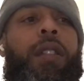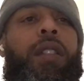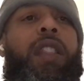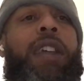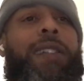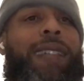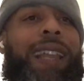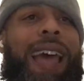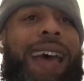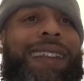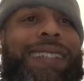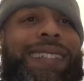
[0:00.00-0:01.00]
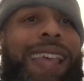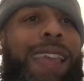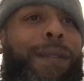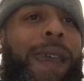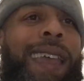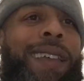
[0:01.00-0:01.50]
there's a lot of
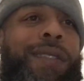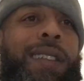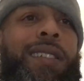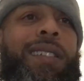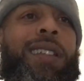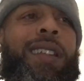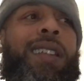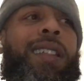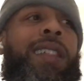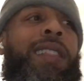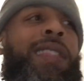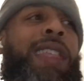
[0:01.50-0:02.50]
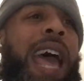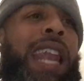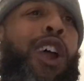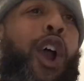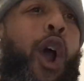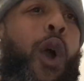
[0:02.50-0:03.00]
safe havens that
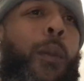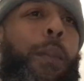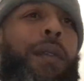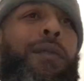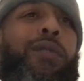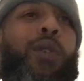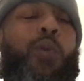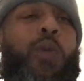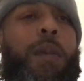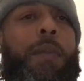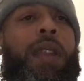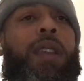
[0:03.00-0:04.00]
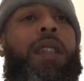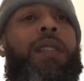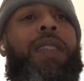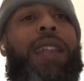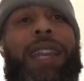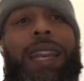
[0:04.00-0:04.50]
are open for women
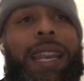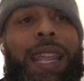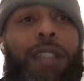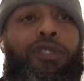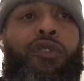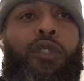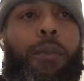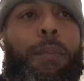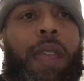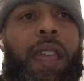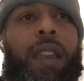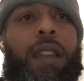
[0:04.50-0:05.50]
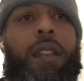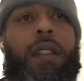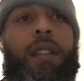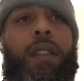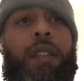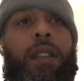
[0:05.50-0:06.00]
than it is for men
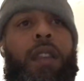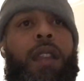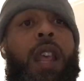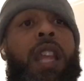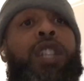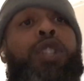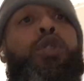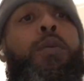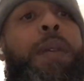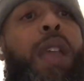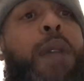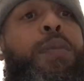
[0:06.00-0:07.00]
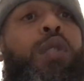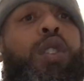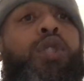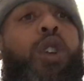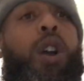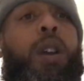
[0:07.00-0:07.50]
to be able to
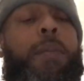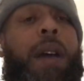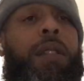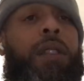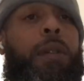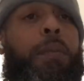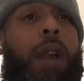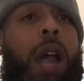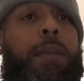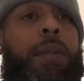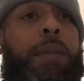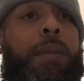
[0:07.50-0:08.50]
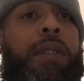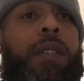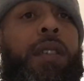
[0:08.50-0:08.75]
talk about their problems.